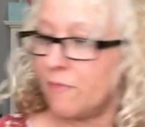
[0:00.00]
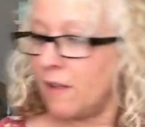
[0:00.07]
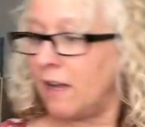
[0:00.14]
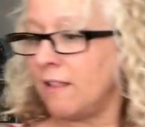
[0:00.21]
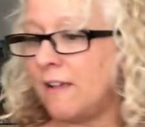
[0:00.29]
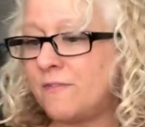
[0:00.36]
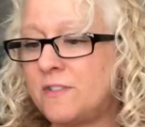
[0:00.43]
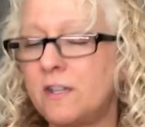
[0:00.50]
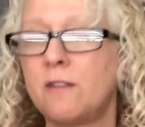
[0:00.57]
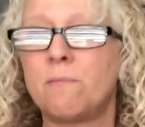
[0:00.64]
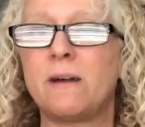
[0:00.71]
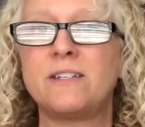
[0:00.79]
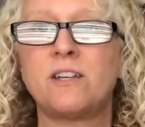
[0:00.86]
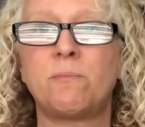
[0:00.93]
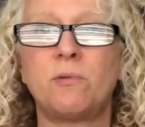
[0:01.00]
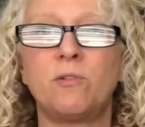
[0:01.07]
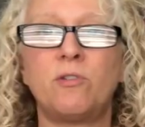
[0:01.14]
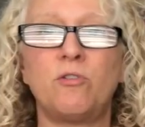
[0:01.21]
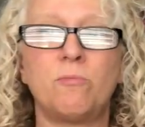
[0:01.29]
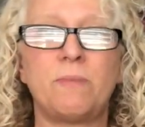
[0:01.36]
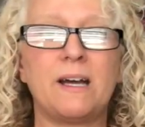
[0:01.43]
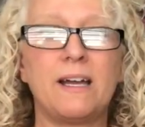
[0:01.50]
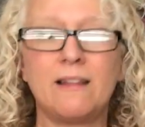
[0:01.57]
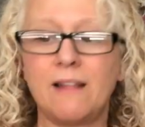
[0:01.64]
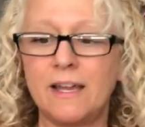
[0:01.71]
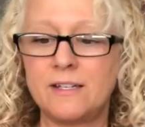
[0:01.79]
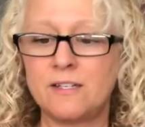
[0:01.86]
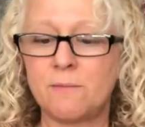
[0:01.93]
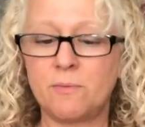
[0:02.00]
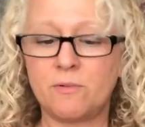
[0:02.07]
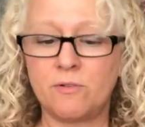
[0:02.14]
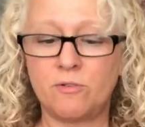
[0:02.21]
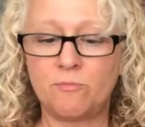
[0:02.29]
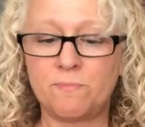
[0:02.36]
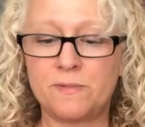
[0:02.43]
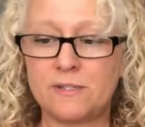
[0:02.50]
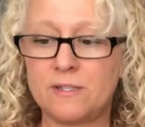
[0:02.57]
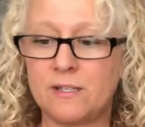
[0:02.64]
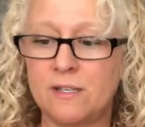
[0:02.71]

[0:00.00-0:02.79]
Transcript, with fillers: I left it in my double hoop. I like double hoops.